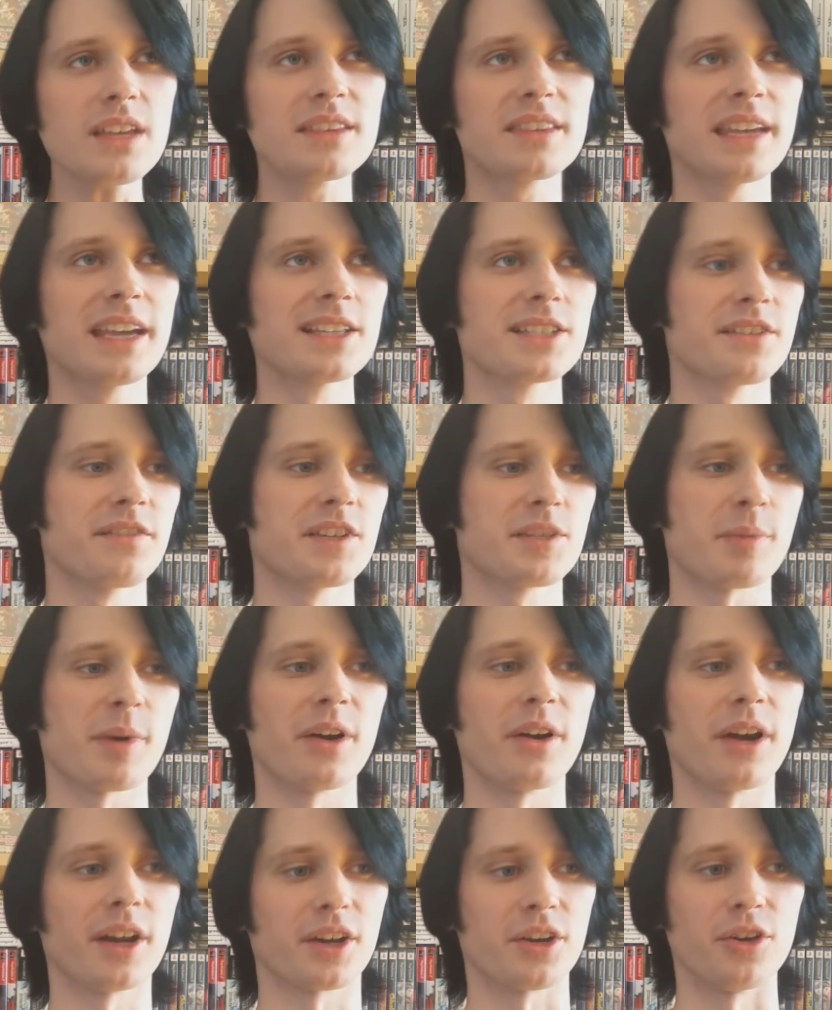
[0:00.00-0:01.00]
Tales of
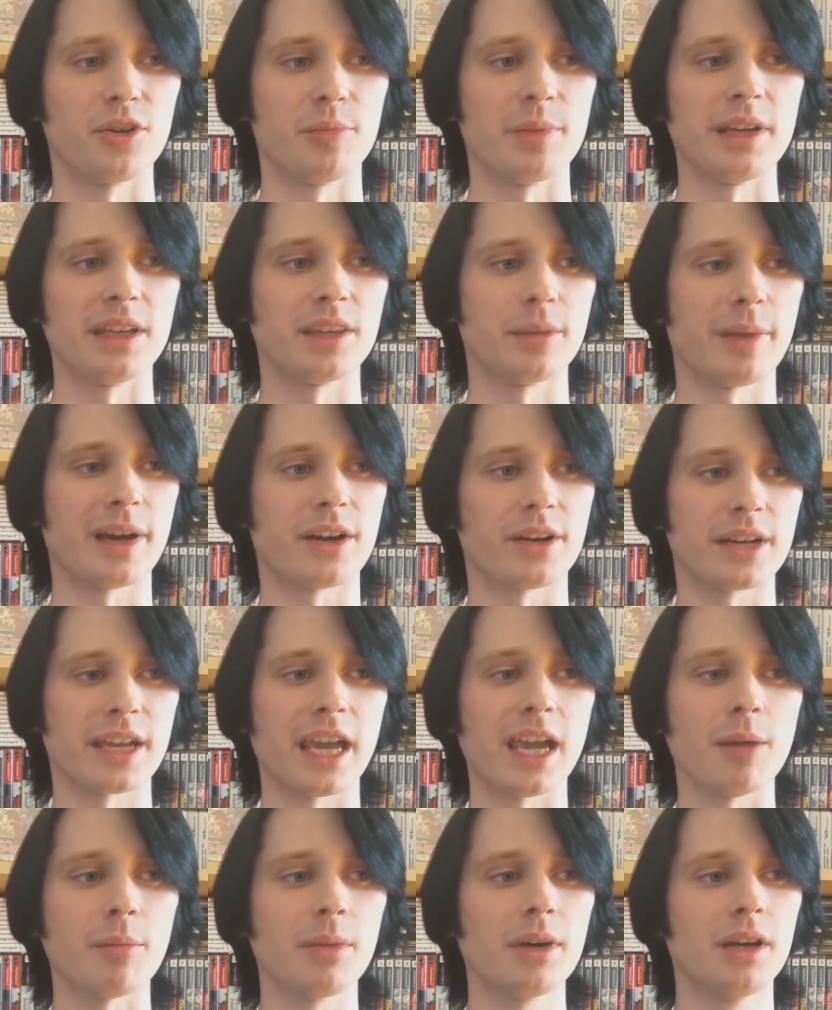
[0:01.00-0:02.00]
Vesperia could be the better
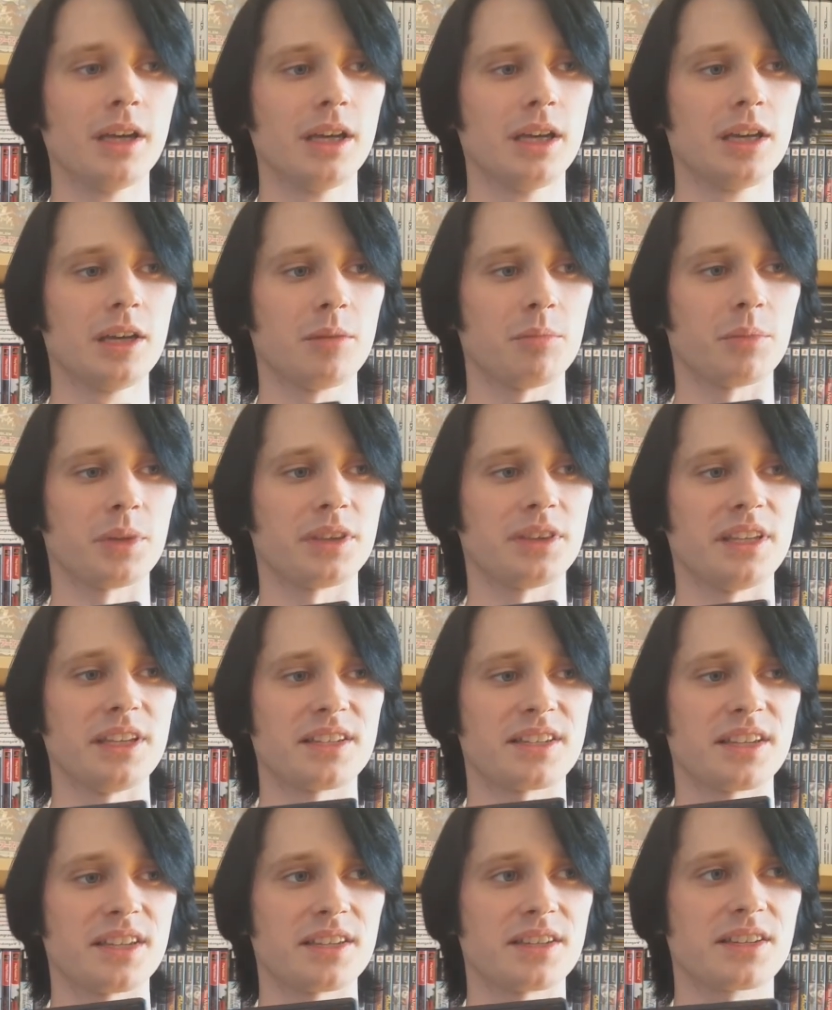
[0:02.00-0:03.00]
game, but
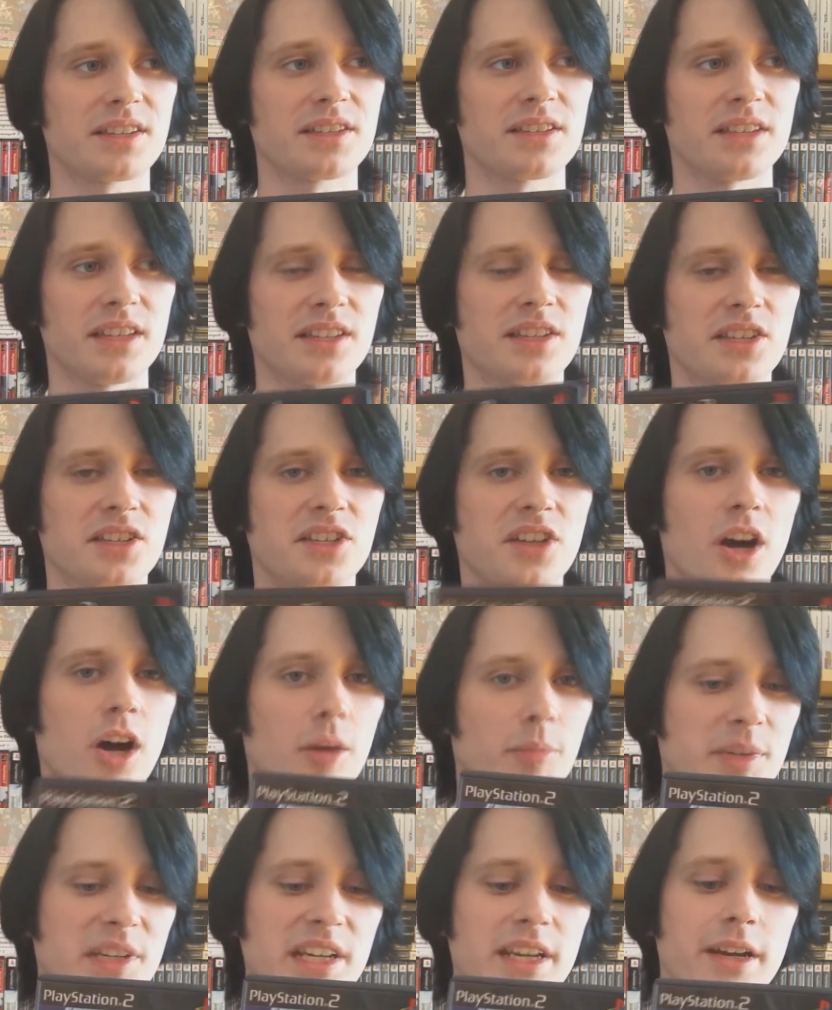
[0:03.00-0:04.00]
this is
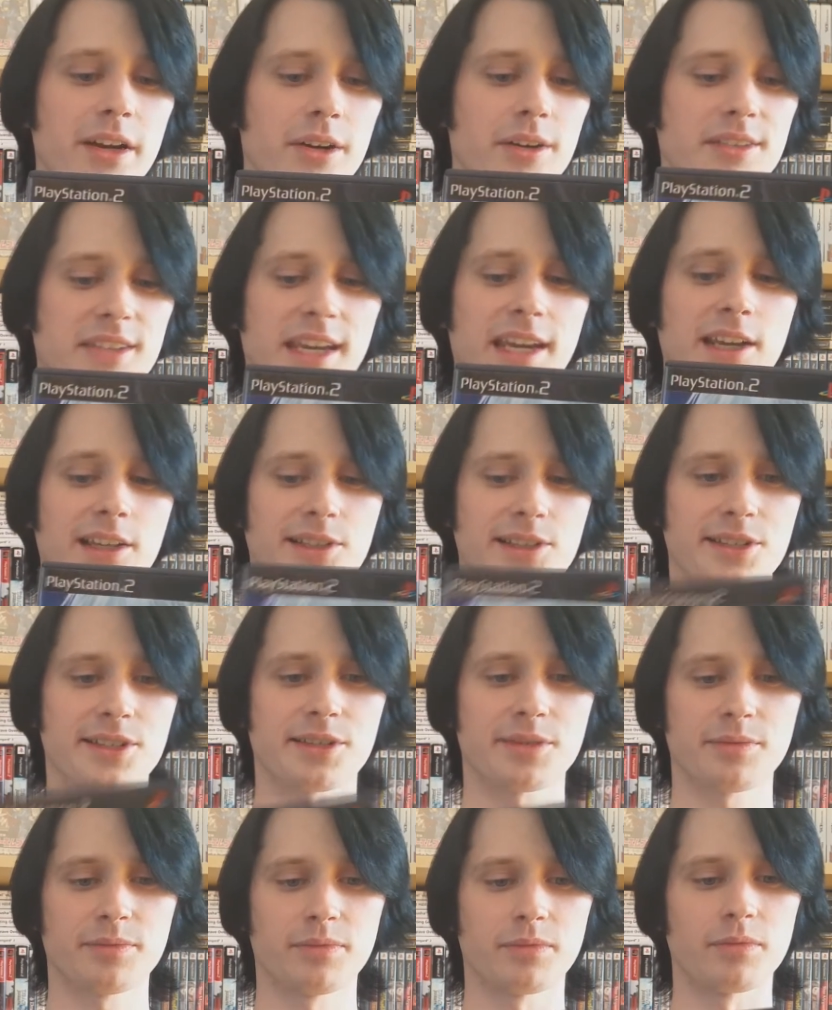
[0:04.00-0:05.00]
top tier
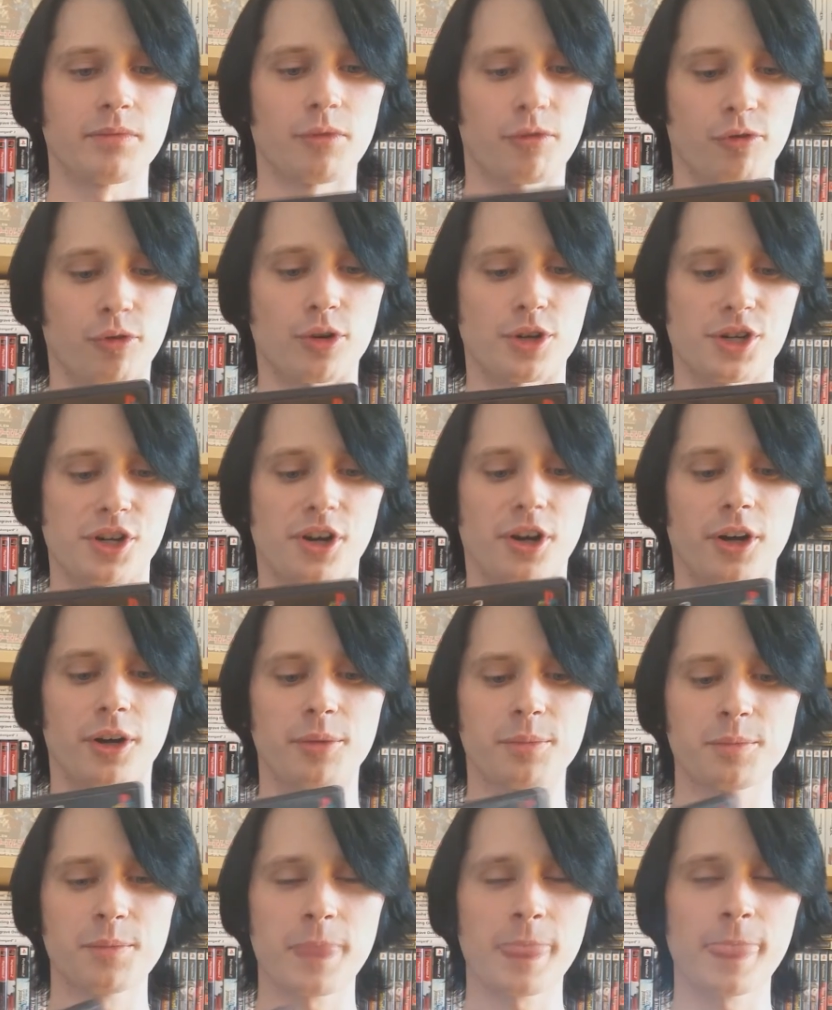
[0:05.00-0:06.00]
Tales for sure.